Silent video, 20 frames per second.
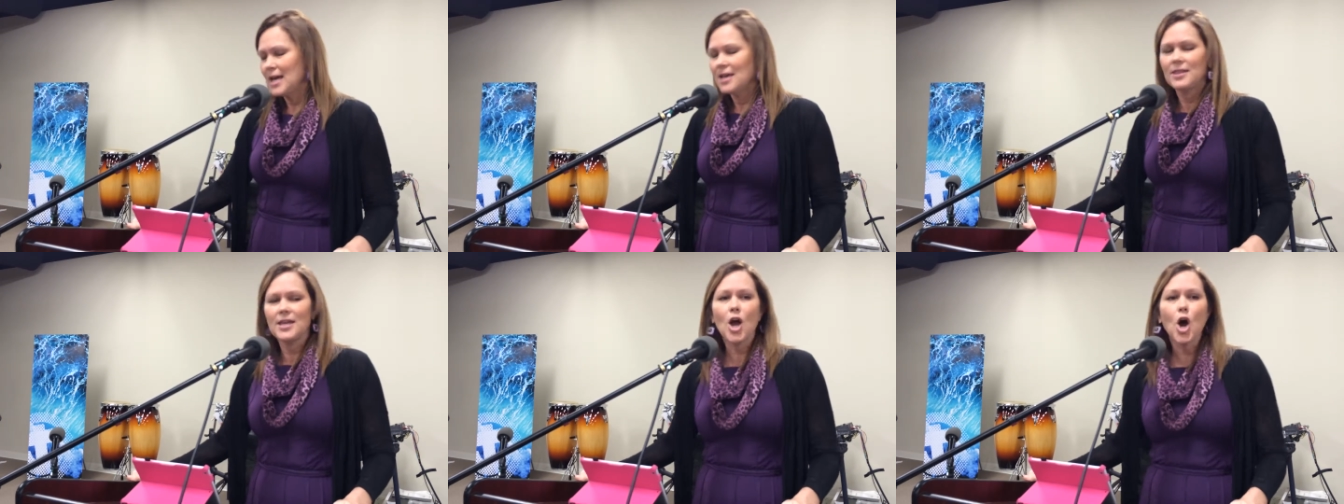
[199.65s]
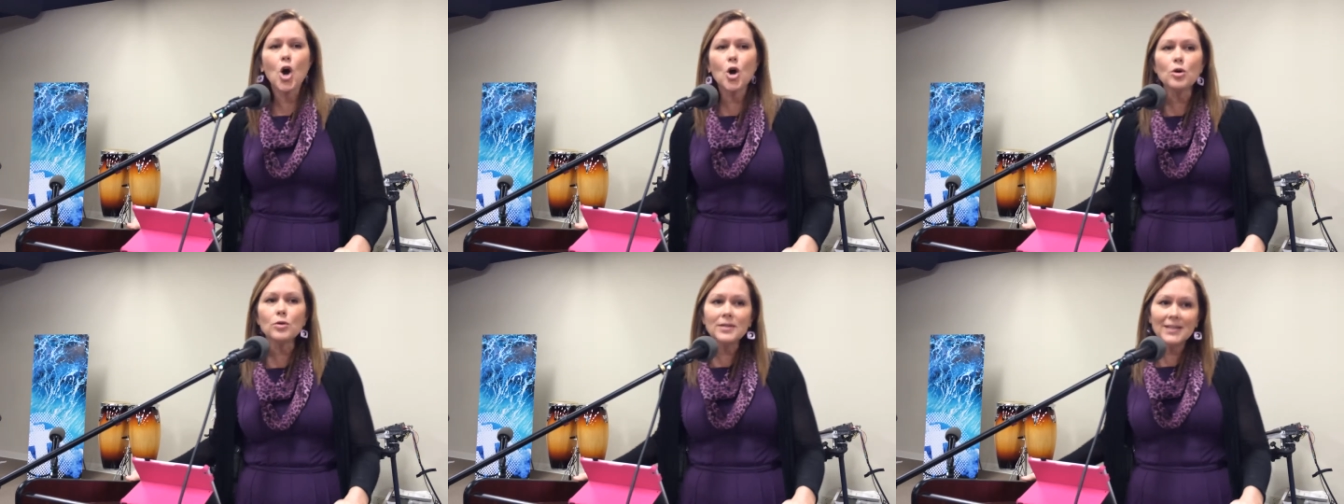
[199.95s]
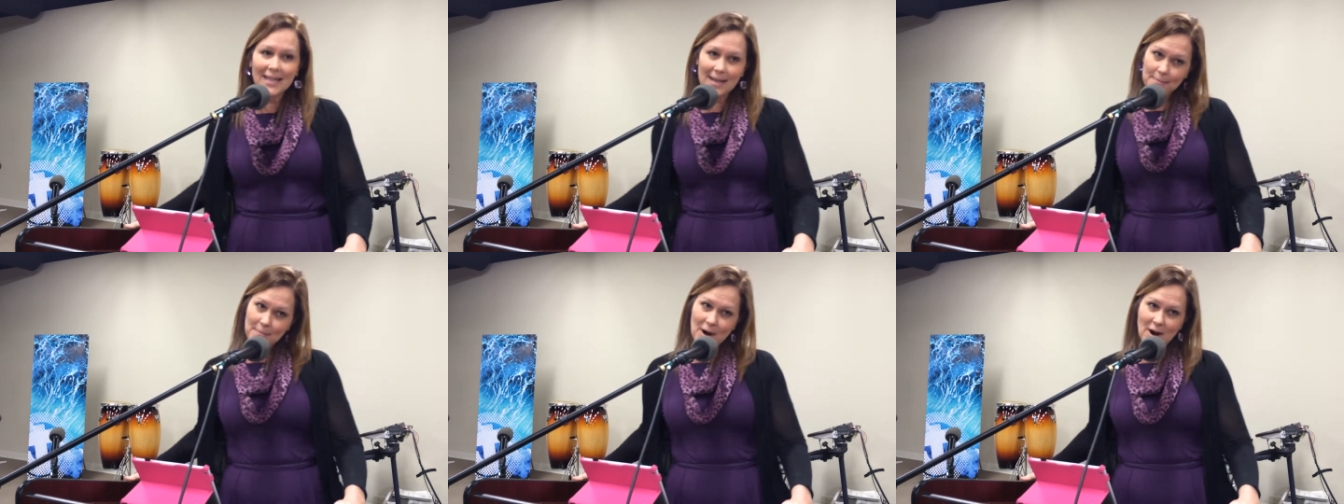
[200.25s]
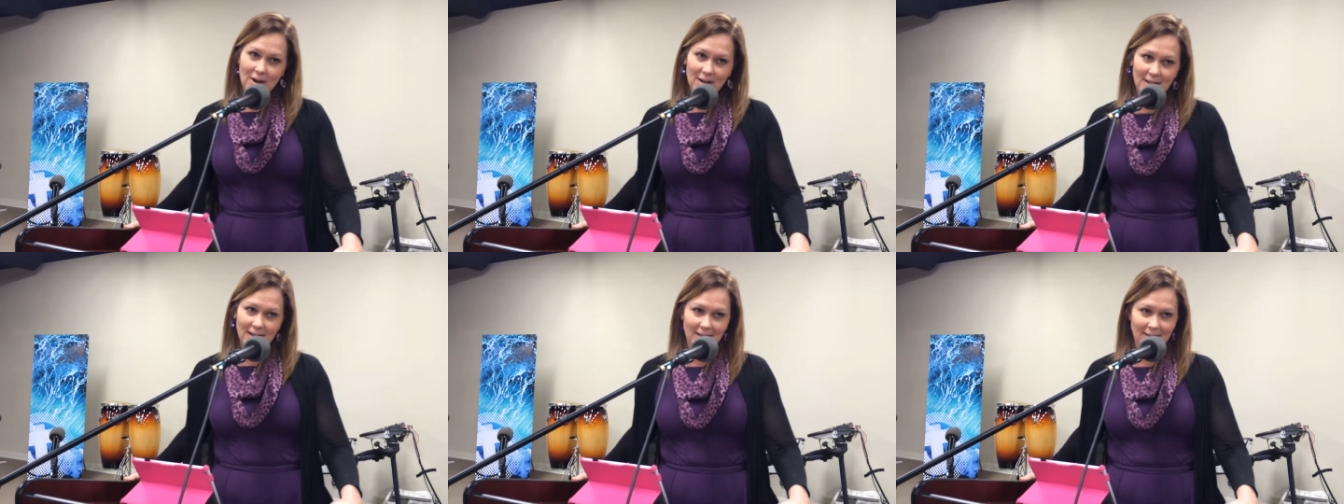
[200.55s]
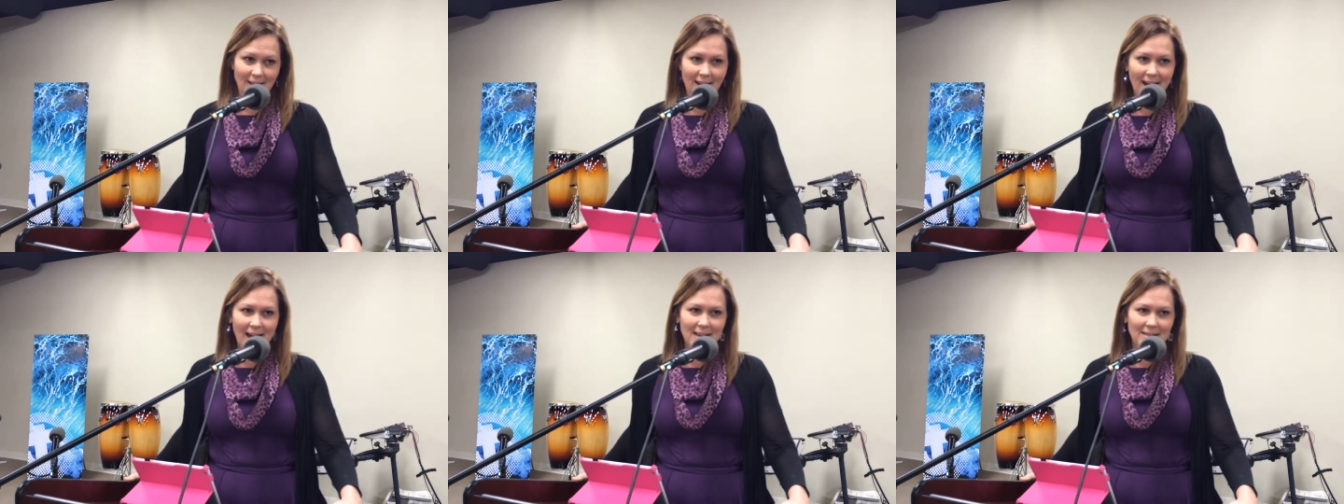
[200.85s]
the only parking
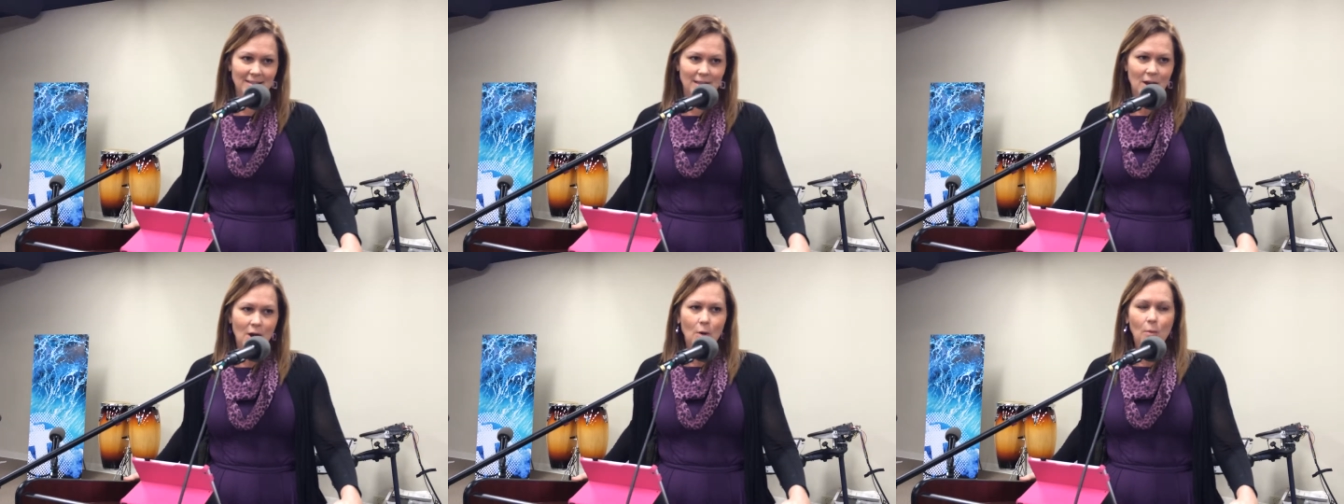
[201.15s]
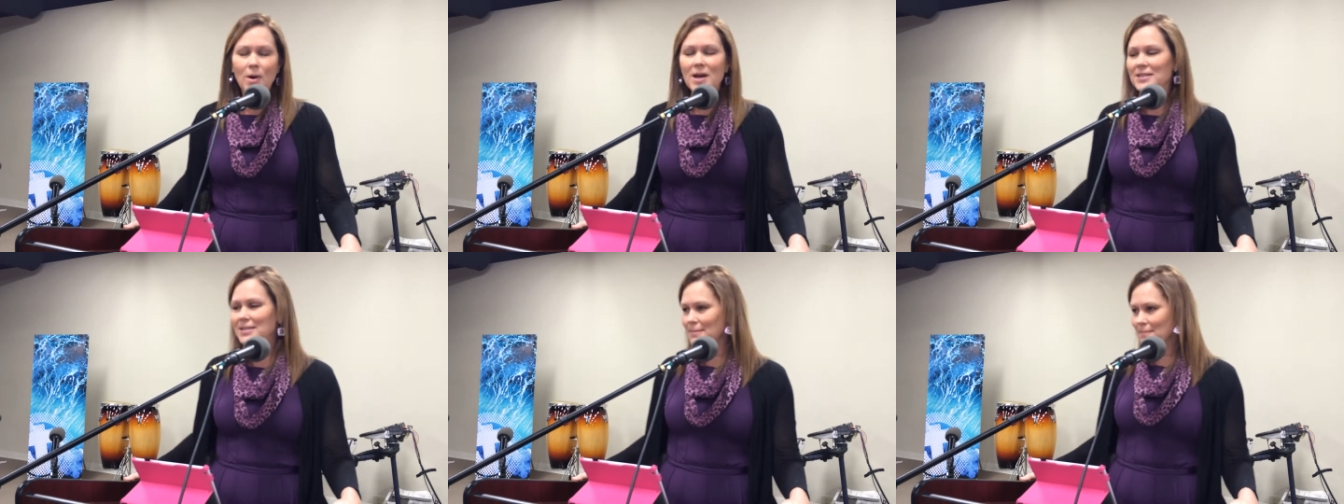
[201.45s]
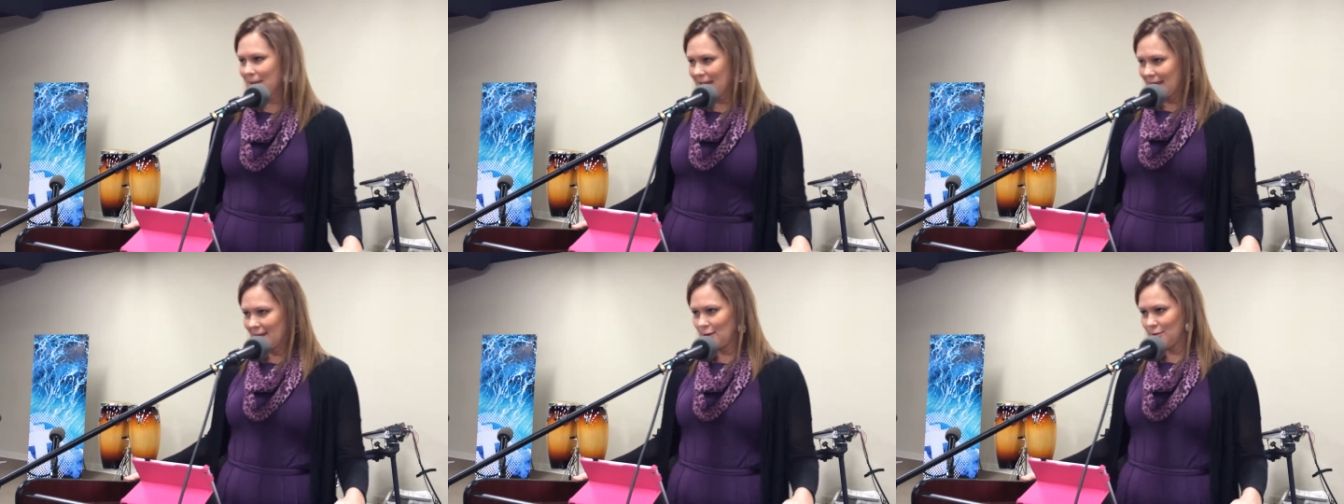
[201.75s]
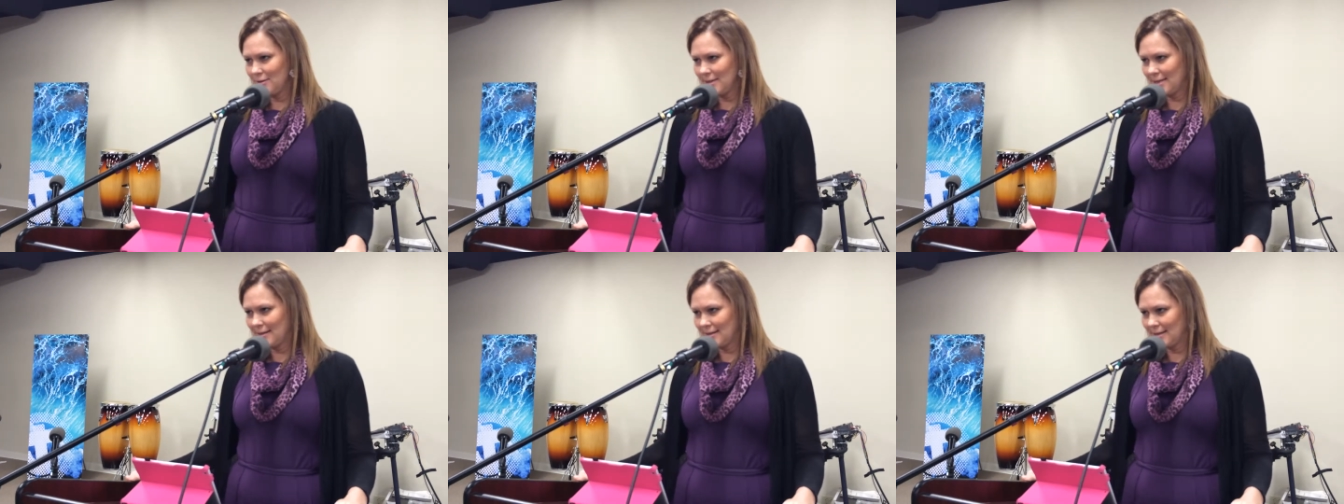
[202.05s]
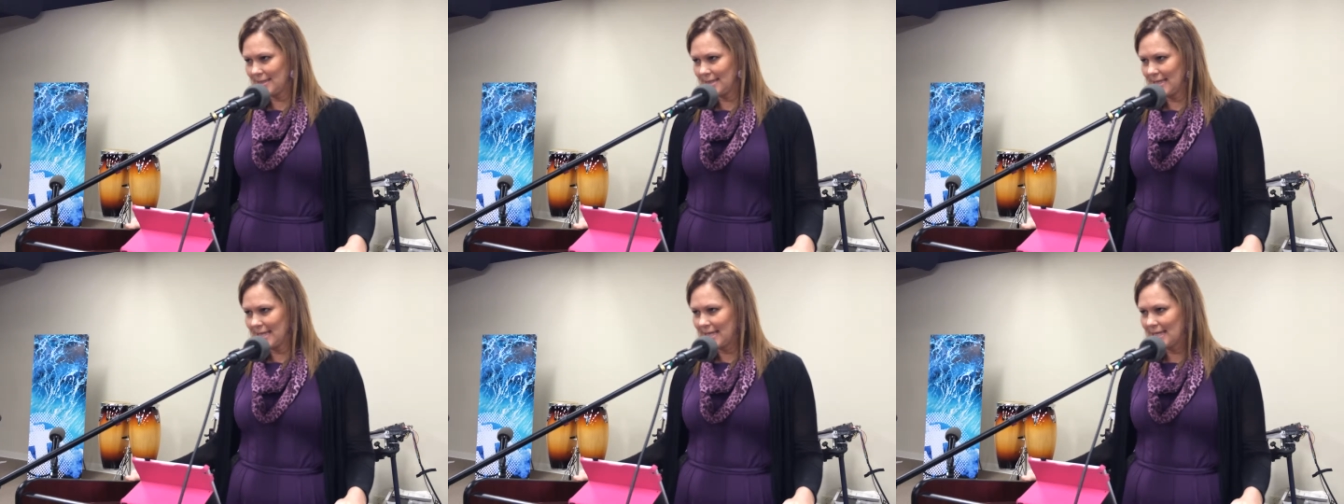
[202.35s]
lot wasn't paying
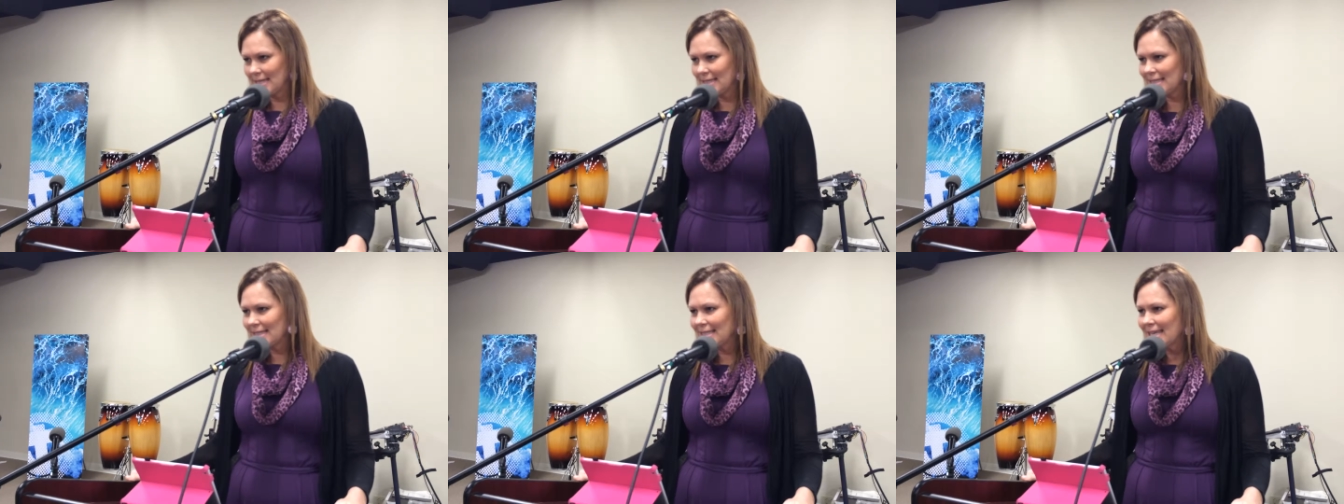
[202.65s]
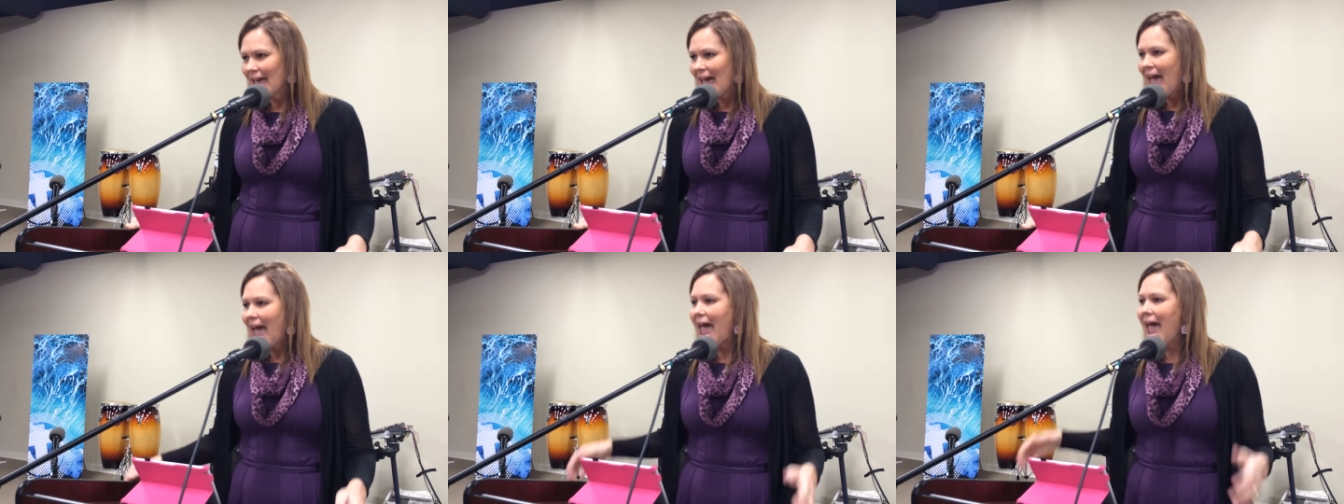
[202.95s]
utilities,